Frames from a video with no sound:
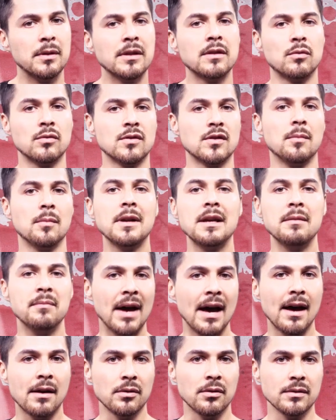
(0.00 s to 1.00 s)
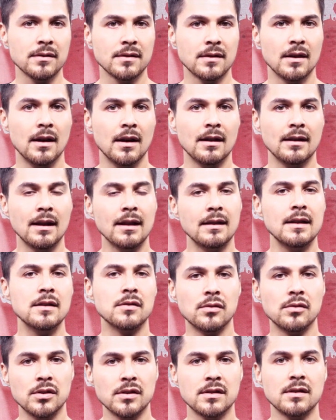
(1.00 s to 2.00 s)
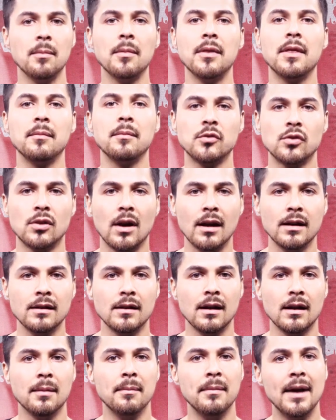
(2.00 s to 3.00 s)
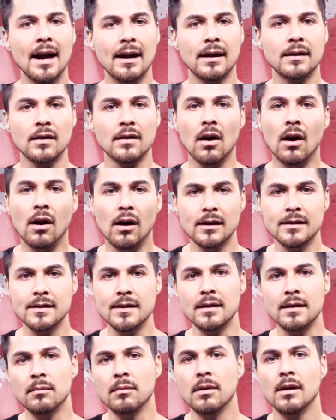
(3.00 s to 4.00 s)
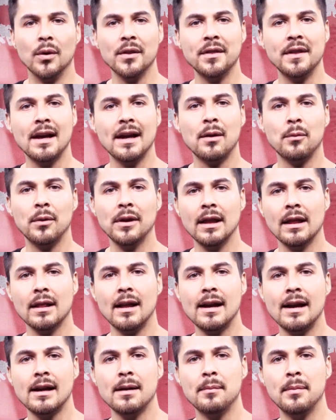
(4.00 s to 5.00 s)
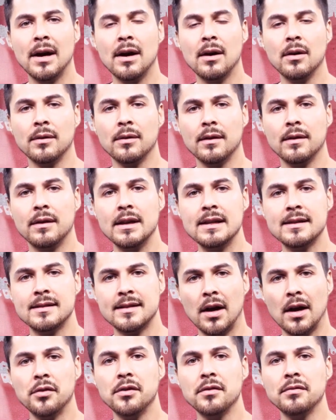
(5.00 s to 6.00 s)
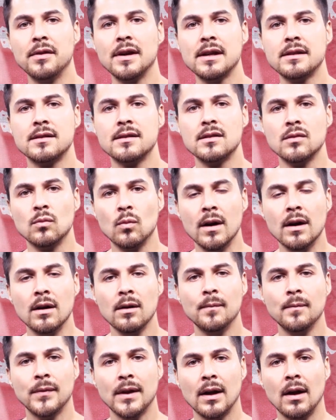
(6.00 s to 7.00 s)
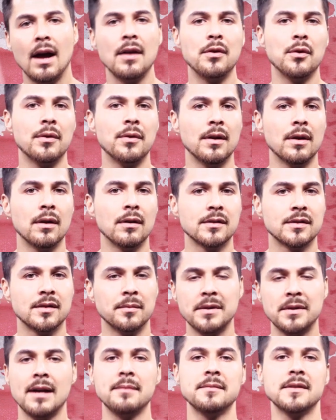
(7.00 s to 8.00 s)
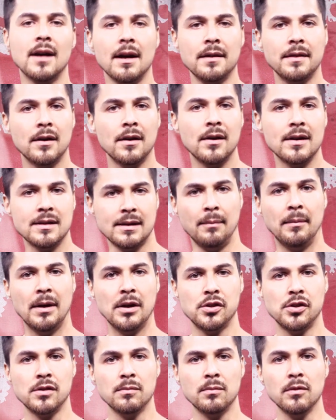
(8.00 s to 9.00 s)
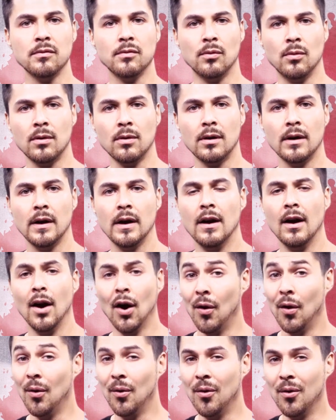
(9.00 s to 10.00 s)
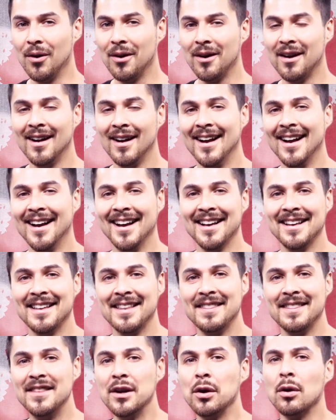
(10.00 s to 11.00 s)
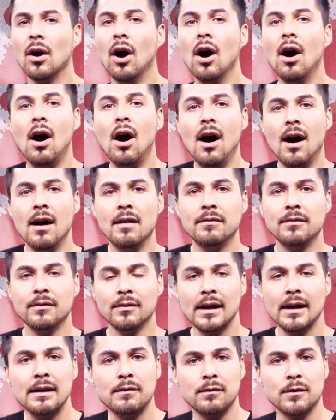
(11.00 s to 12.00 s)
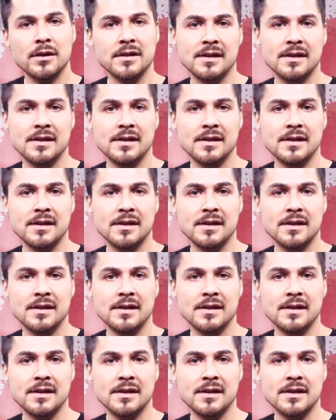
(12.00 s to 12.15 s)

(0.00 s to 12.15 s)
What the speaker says: been through so many battles that these are just some of them trying to come back to haunt him. One thing I really like about the sound effects as well, either they're sometimes not there, as I mentioned before, or they're off. Like, for